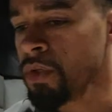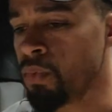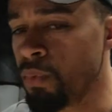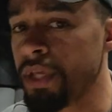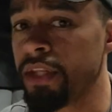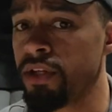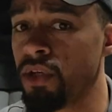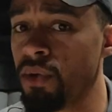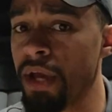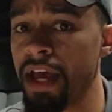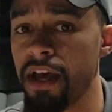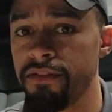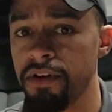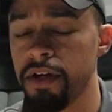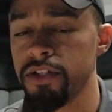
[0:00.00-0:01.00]
We do
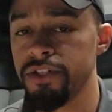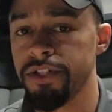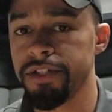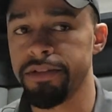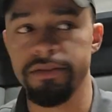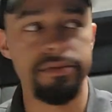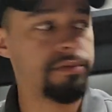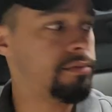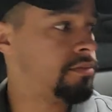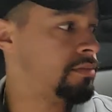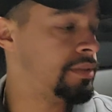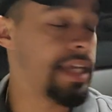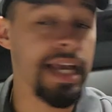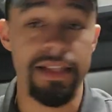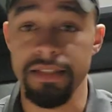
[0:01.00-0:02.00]
have
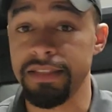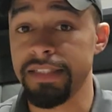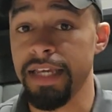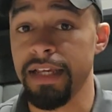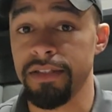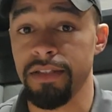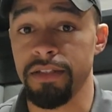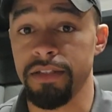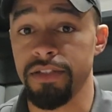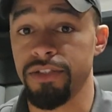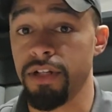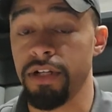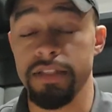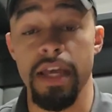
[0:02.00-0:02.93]
100-gallon tanks on these trucks.